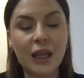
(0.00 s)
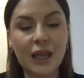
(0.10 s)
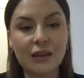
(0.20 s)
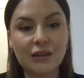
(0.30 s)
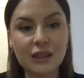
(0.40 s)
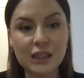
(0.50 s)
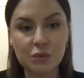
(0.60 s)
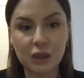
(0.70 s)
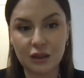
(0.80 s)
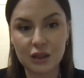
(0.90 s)
And
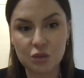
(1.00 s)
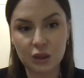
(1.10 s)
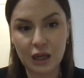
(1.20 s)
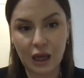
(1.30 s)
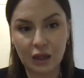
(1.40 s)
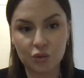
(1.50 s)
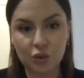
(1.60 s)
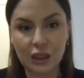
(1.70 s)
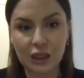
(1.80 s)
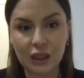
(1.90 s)
these meetings were not
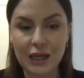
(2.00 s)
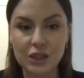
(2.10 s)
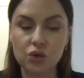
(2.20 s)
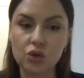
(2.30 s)
really as